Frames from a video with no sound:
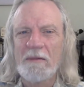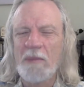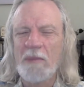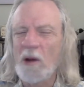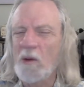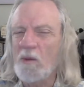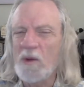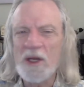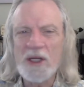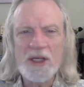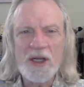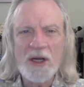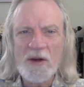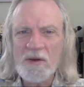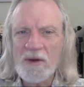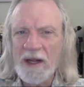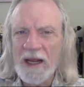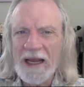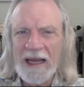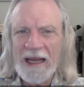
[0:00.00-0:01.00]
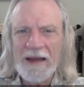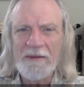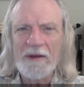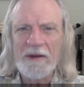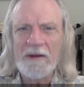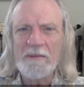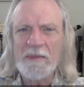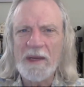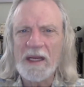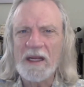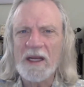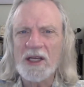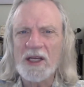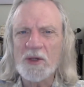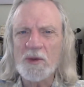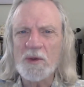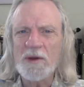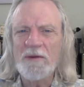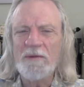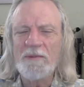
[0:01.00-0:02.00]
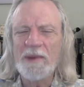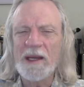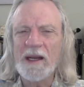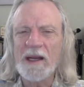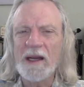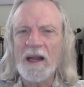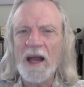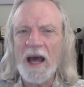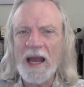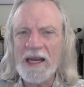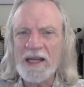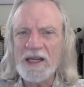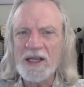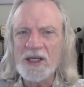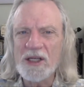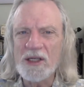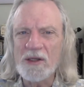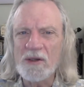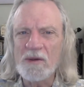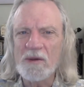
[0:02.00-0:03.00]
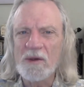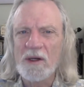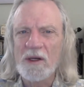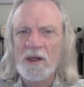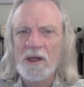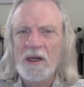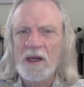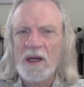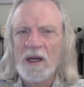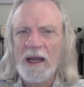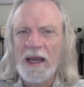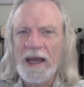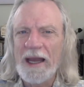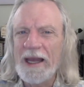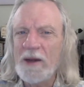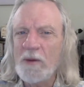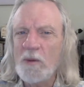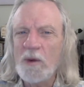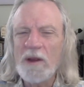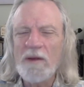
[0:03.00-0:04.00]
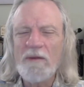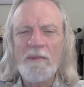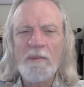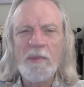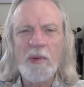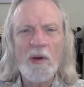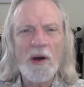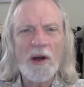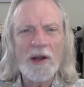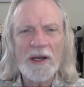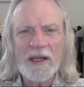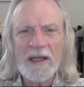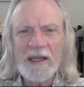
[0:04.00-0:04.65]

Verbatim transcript: But we don't have it because we've been lied to and we've bought